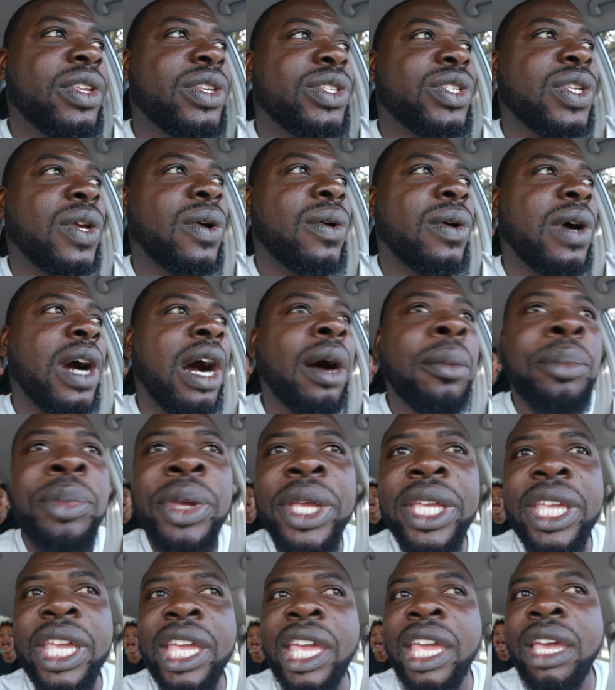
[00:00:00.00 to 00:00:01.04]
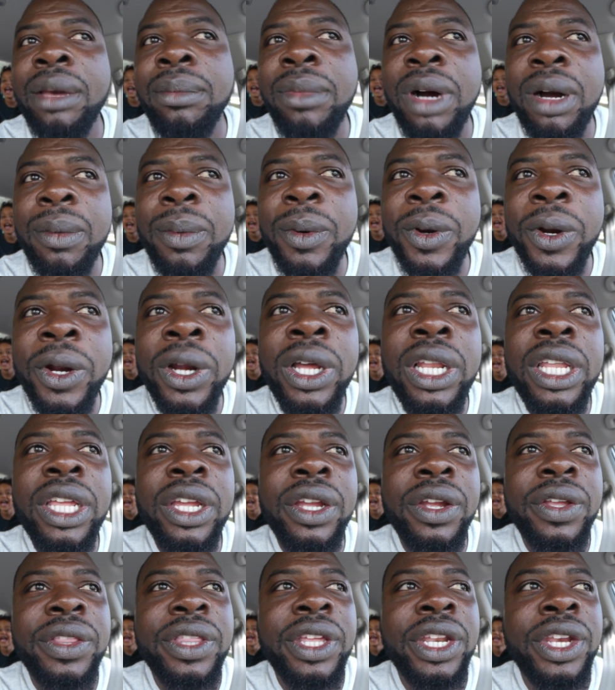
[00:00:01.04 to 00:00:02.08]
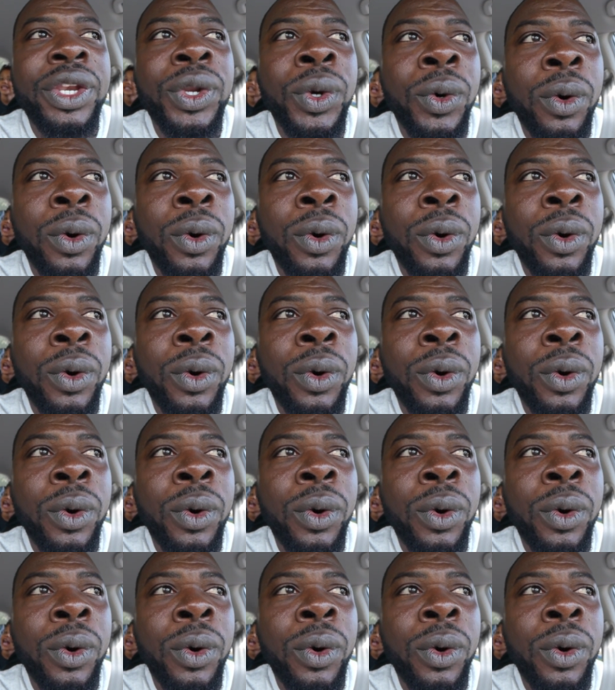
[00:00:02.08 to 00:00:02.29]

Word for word: So I'm picking him up earlier than